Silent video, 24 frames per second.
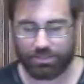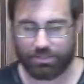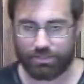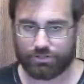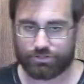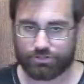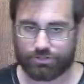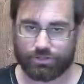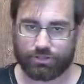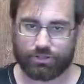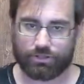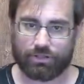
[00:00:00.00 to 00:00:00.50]

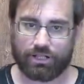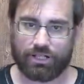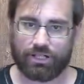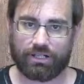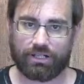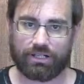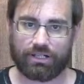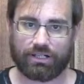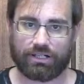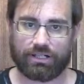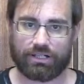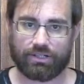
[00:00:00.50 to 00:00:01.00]
So
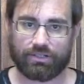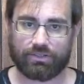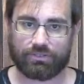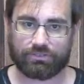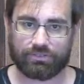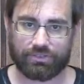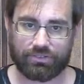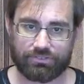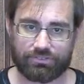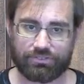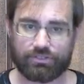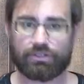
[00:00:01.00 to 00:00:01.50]

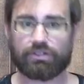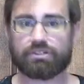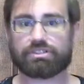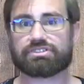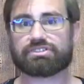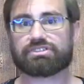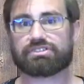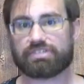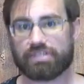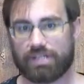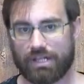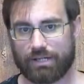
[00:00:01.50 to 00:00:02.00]
the third
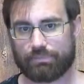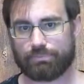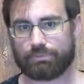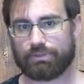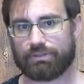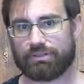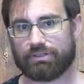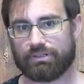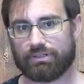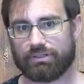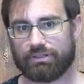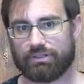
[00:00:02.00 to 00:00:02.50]
step,
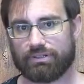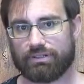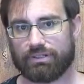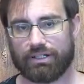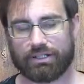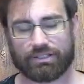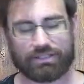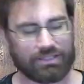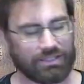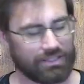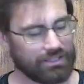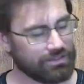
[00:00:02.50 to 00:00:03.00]

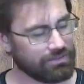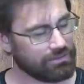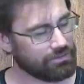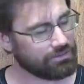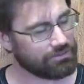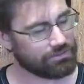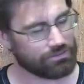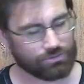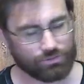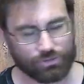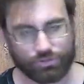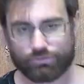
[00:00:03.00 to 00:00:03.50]

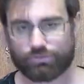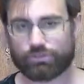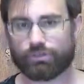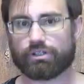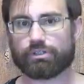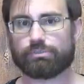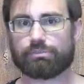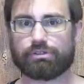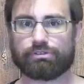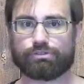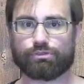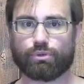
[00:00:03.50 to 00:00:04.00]
again, you've heard
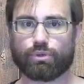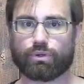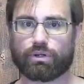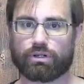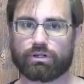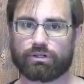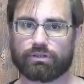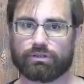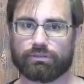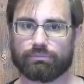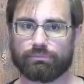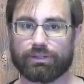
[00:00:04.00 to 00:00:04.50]
it before,
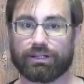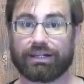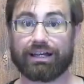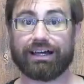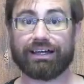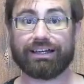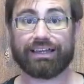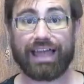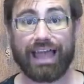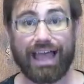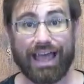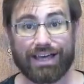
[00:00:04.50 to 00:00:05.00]
but
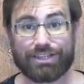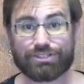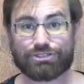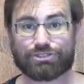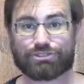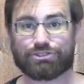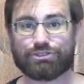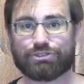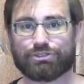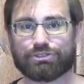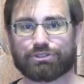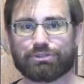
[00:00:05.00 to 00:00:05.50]
I
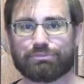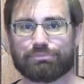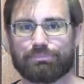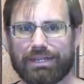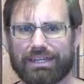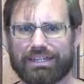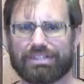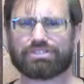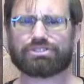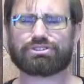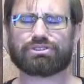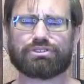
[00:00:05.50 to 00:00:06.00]
ask you to
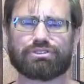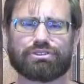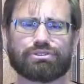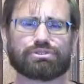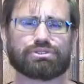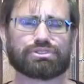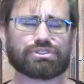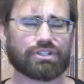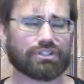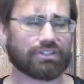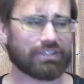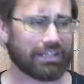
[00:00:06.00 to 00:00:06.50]
make sure you
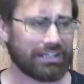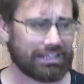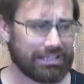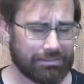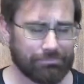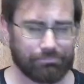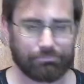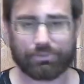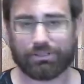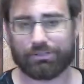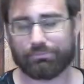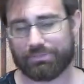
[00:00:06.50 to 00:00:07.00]
start
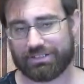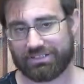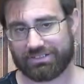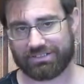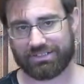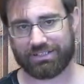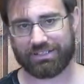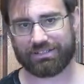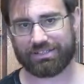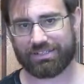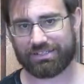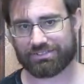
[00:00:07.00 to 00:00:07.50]

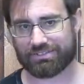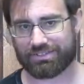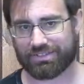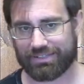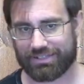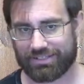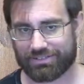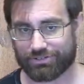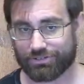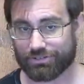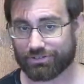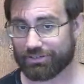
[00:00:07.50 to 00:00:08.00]
implementing these
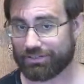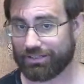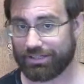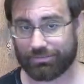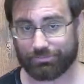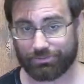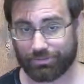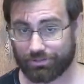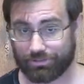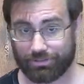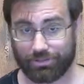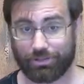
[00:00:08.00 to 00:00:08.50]
things. I'm
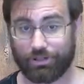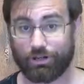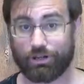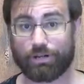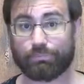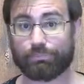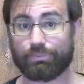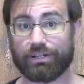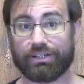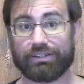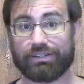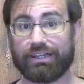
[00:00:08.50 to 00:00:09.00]
going to
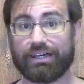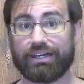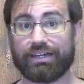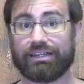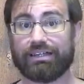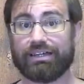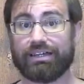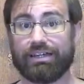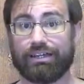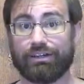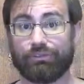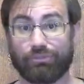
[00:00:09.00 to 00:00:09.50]
harp on
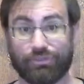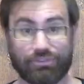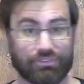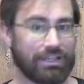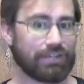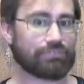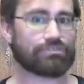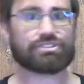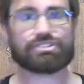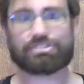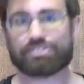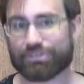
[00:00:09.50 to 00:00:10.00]
that with
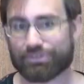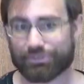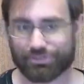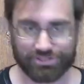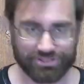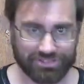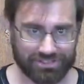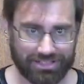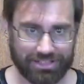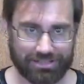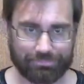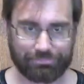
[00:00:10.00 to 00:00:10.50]
every single
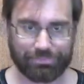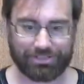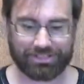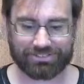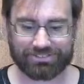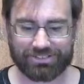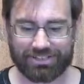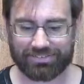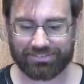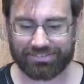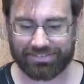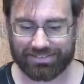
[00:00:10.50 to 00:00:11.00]
step, because
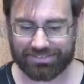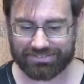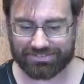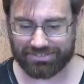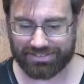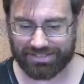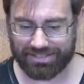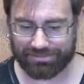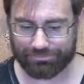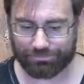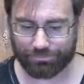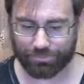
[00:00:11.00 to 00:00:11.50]
I think it's
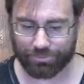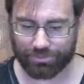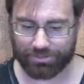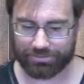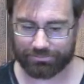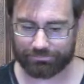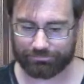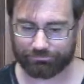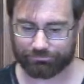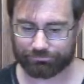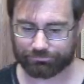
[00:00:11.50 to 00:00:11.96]
that important.